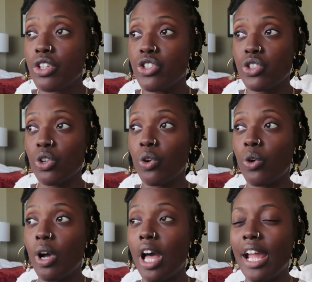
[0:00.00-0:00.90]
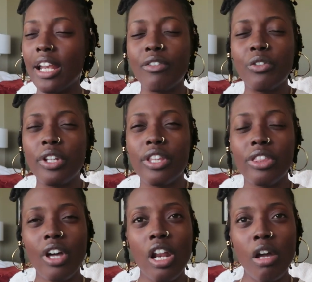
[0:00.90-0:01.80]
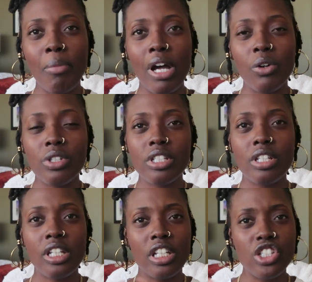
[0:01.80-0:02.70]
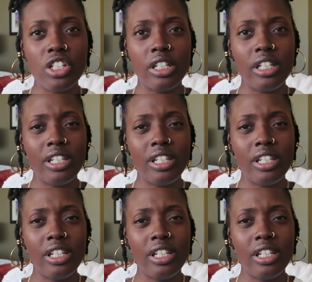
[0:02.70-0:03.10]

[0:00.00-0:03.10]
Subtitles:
So I never really thought about initially